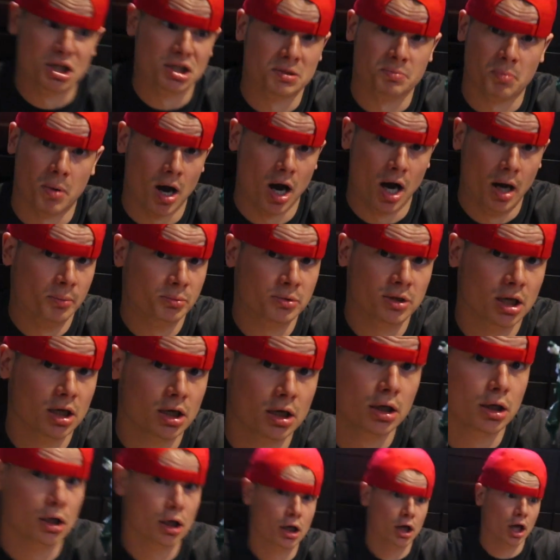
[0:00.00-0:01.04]
this popped.
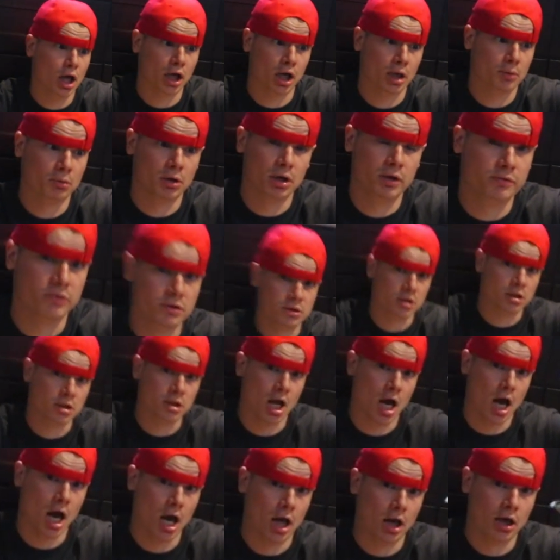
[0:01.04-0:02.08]
Like, I'm not even
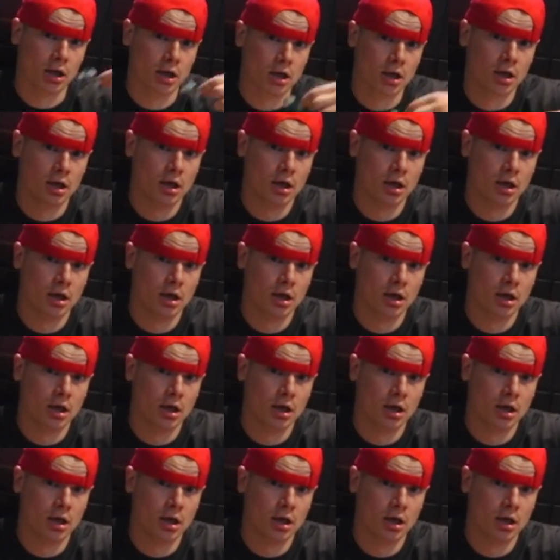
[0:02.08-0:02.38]
sad.